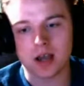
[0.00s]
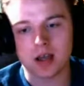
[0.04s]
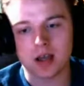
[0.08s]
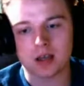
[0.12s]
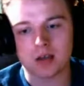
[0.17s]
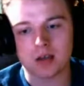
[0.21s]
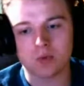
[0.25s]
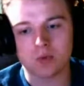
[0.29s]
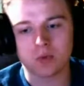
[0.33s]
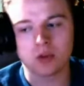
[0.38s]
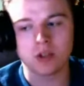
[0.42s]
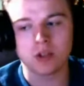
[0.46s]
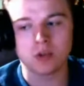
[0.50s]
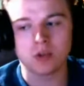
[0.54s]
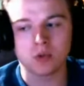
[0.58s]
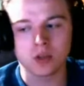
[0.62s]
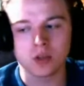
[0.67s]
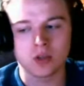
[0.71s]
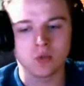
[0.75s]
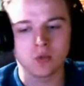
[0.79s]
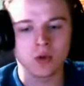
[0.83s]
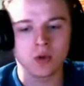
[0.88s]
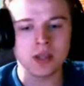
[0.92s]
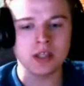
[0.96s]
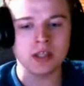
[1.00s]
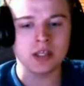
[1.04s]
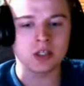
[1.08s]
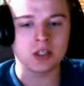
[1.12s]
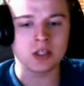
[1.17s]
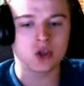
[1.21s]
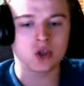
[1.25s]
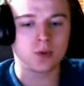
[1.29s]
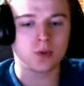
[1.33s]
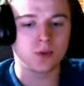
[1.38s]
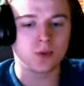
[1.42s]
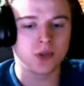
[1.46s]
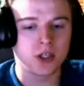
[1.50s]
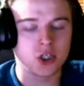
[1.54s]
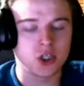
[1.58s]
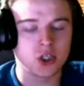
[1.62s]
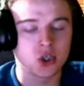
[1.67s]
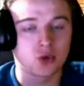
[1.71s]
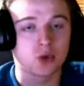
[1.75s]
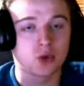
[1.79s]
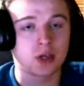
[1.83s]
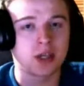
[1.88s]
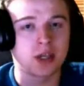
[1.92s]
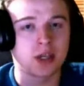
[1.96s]
with the way that Triple H
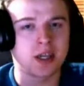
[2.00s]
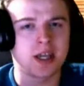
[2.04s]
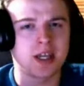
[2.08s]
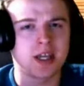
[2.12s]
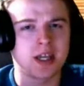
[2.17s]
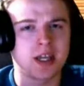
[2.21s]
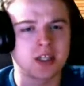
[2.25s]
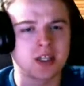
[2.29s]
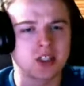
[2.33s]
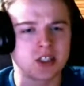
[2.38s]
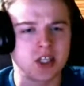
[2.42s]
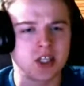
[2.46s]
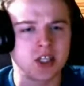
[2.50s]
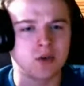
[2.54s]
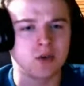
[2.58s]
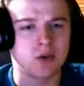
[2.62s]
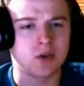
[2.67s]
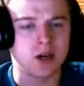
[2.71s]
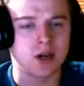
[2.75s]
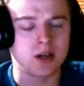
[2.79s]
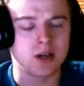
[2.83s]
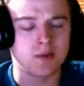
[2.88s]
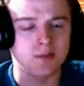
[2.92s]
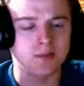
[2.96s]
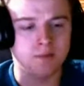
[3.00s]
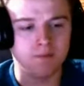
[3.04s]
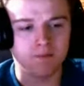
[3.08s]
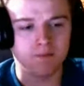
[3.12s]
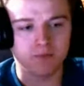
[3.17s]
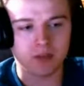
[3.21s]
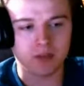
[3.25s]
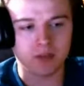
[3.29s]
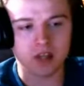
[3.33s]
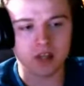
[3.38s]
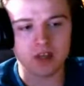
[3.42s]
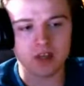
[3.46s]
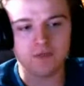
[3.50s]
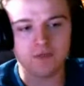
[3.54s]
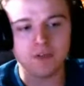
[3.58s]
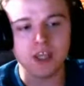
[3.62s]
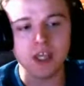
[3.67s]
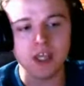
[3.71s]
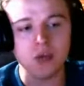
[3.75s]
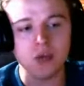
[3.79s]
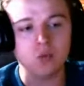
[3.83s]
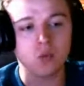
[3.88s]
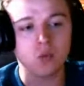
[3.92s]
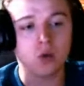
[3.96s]
is running NXT, right, if
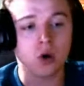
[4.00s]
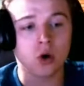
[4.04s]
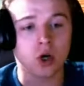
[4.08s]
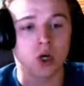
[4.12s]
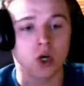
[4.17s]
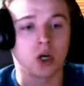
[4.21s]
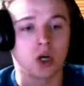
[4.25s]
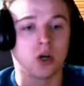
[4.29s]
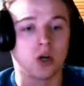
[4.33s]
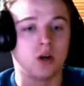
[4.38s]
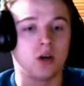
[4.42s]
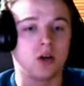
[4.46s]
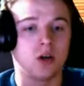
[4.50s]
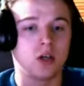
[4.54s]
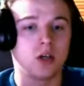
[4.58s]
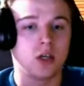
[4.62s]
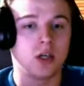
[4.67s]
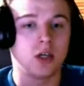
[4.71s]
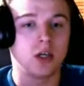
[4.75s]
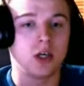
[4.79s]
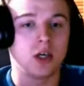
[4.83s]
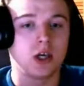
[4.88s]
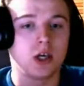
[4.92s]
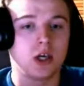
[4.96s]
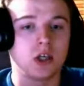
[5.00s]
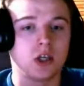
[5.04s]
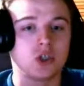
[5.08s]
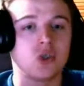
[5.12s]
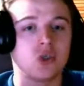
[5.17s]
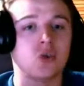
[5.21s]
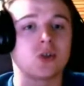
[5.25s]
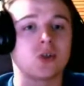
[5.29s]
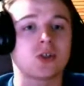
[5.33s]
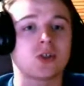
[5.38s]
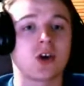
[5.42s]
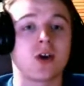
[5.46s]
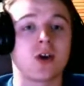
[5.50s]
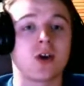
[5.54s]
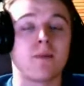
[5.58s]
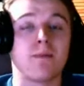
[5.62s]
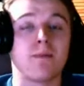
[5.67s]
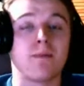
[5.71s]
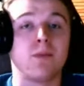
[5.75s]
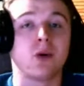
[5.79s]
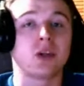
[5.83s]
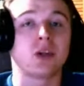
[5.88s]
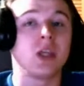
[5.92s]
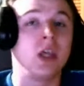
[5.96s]
he were to start
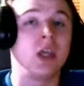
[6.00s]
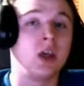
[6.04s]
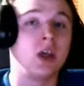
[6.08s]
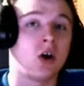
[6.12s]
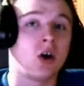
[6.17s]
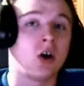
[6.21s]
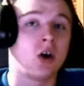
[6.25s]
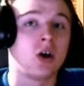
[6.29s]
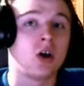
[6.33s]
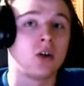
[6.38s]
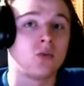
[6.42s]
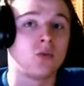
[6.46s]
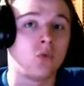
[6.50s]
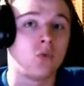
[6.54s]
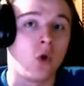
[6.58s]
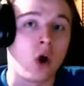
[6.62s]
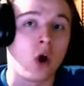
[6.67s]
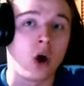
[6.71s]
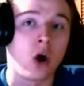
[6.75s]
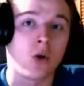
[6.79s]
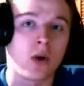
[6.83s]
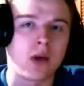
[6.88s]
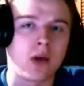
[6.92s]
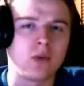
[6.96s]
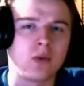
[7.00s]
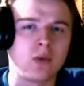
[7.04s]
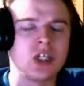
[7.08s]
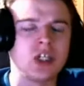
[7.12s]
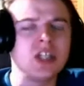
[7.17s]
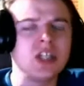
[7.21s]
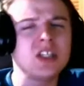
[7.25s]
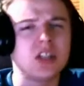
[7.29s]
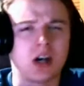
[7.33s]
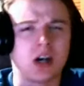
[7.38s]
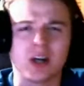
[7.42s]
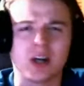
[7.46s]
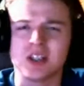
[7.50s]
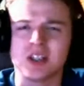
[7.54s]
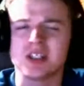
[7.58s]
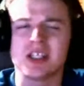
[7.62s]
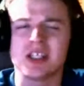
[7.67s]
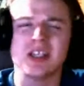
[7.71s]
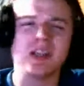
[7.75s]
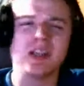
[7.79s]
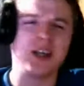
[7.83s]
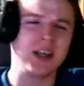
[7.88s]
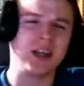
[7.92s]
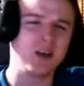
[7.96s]
booking on Raw, right, which he does.
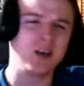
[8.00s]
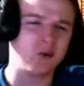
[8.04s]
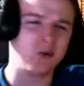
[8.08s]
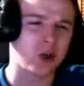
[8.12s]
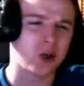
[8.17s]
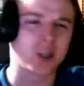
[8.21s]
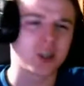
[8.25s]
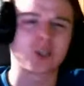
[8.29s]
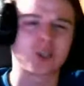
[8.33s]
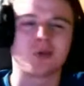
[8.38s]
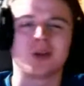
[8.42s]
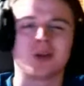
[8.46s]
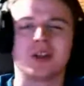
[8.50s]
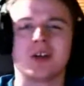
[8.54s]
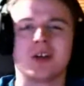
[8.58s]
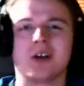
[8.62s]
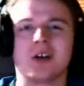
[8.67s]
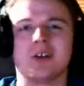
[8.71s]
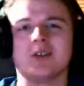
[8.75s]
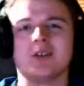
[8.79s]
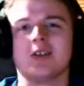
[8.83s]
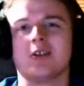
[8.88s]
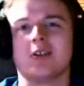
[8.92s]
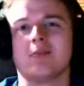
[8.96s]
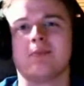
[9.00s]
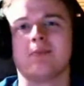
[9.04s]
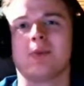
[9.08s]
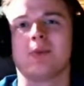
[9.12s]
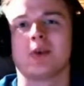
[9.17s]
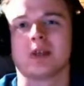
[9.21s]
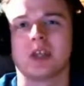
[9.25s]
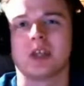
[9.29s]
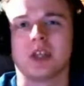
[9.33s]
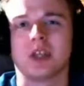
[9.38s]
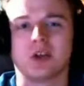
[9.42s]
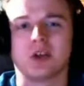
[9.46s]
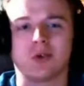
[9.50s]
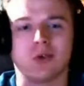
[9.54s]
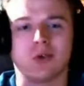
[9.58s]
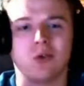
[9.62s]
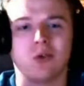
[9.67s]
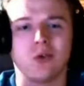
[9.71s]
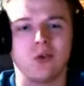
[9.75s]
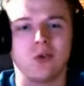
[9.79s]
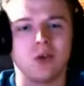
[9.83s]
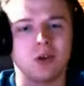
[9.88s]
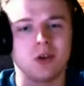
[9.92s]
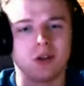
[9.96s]
He works with the booking
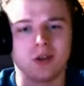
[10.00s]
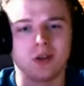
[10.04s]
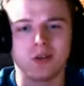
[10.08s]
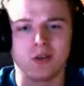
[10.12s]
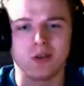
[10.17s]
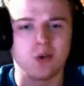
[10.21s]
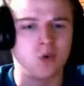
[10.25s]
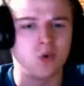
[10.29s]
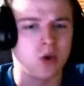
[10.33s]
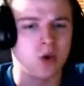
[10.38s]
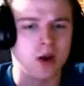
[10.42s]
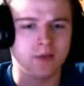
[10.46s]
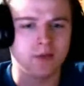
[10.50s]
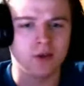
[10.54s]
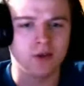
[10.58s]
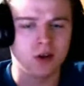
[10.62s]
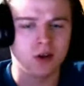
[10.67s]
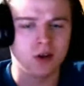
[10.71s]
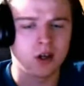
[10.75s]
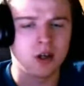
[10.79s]
crew and whoever,